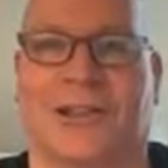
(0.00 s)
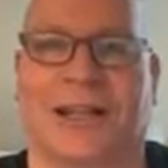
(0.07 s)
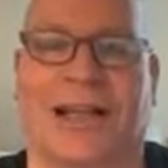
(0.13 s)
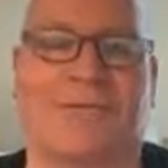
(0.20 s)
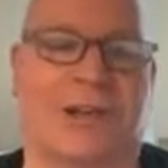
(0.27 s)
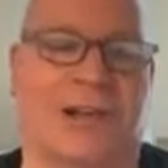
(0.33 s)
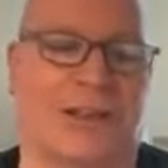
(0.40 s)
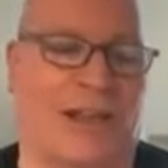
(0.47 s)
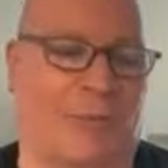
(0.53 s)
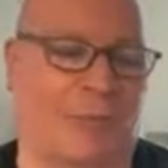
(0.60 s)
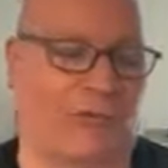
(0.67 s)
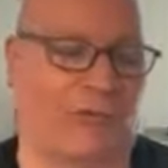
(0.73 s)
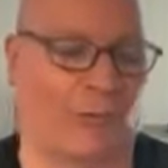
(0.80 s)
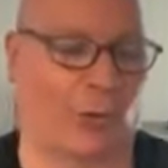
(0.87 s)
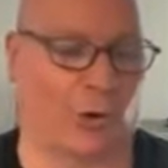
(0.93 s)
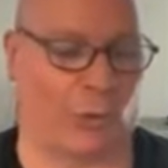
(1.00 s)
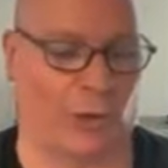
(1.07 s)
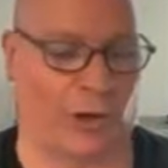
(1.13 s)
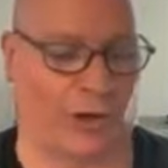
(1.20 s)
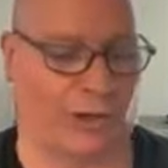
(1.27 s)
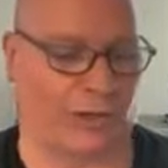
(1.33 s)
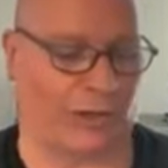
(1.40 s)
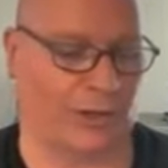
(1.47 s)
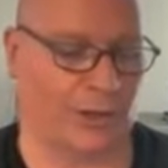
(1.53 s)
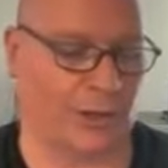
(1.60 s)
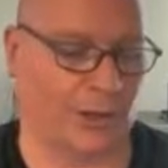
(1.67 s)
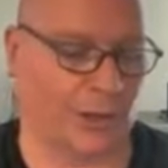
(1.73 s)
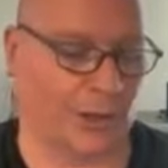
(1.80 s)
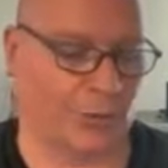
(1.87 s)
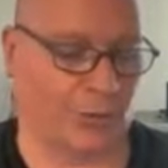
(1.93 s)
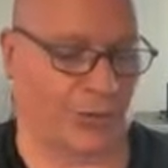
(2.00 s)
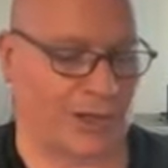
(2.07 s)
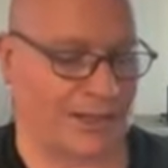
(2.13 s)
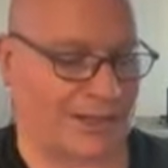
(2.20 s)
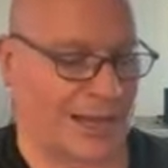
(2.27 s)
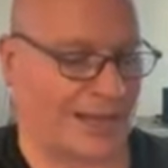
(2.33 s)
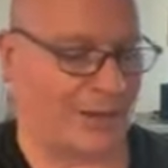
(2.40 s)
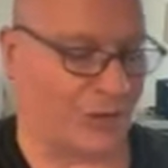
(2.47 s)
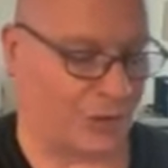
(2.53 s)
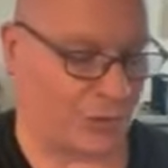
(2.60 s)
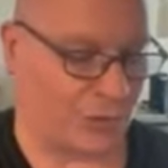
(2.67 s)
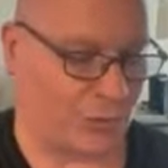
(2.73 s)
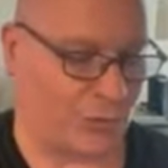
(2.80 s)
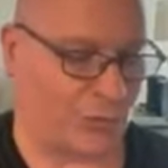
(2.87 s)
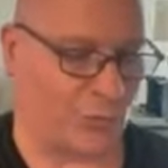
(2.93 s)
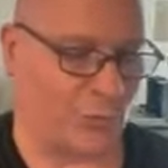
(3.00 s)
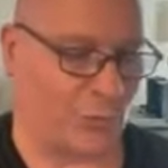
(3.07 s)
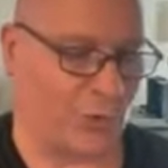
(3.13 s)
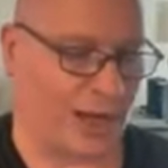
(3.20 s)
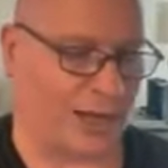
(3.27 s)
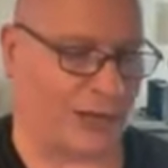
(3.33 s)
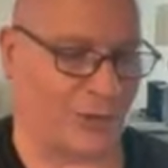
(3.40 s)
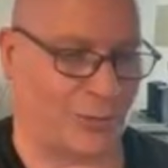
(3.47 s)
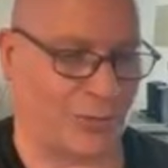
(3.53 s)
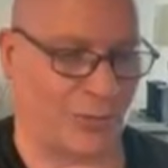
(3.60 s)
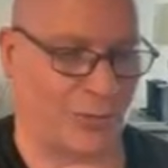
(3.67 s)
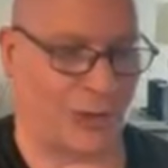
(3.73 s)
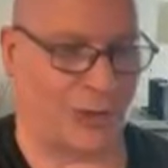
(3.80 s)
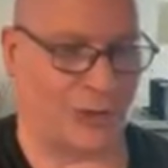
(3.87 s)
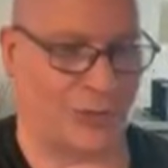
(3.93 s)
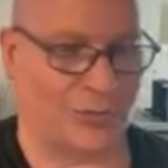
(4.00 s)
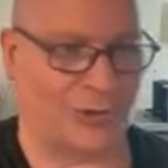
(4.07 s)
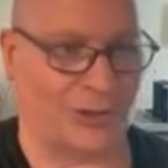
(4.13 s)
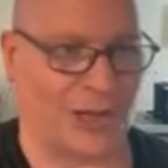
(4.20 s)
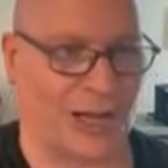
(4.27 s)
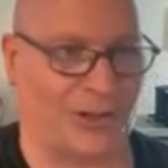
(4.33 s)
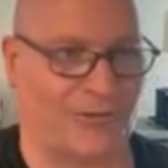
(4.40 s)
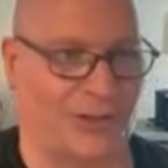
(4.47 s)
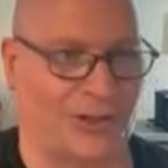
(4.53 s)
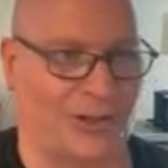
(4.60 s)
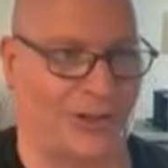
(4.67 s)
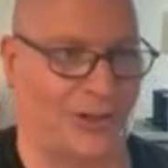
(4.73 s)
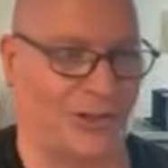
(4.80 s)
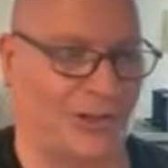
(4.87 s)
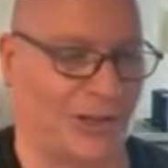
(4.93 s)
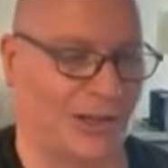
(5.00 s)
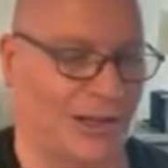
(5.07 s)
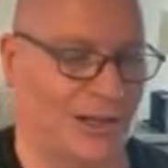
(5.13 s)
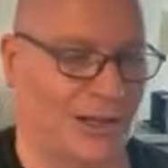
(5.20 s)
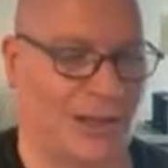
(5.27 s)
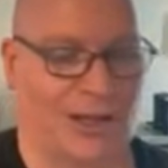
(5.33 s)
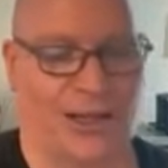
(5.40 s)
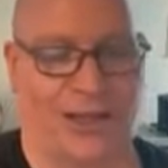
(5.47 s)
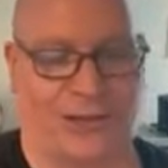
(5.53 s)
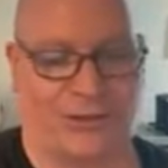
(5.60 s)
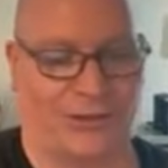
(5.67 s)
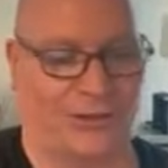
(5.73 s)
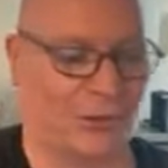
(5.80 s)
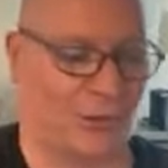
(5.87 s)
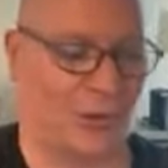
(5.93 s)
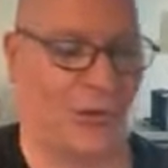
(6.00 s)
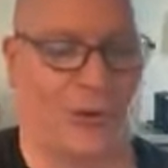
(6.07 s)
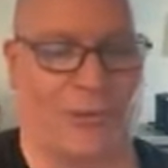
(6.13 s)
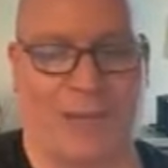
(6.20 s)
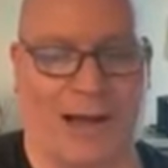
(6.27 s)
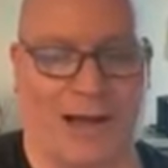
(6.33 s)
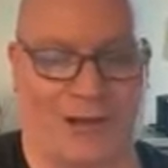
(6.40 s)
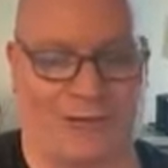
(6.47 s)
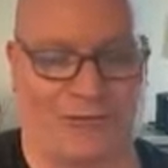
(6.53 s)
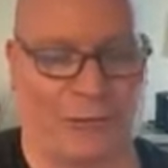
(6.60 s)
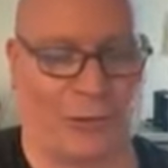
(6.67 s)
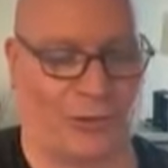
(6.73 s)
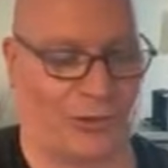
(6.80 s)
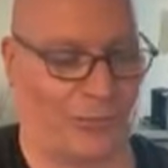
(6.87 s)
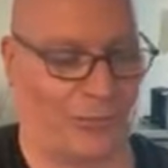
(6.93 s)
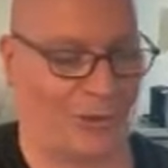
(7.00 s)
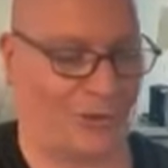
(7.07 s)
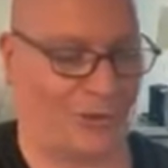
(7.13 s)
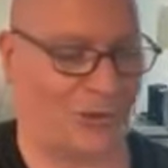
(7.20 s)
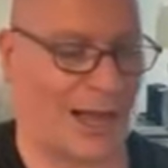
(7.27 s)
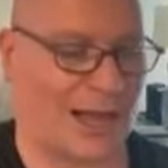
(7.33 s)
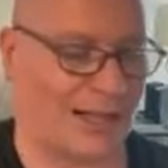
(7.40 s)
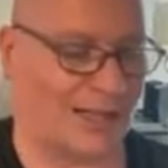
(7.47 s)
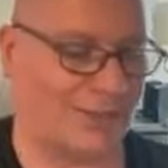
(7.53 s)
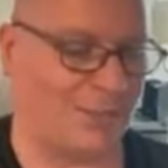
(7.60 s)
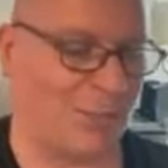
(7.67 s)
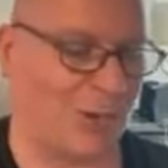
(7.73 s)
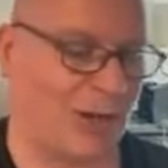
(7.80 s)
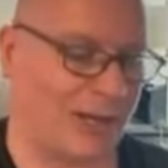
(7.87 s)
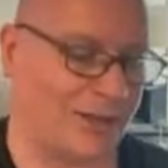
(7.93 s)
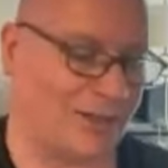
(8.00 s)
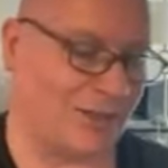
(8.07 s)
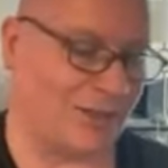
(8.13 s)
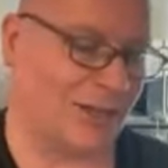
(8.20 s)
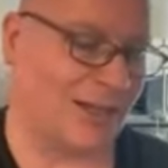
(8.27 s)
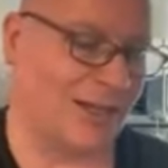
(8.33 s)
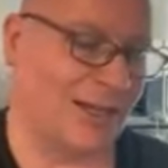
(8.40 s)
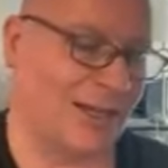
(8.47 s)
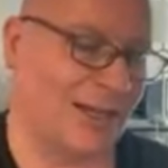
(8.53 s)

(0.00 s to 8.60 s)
Like I've yeah. done that before with one of the things I do when I do political stuff is again sort of going back and forth on both sides, but it's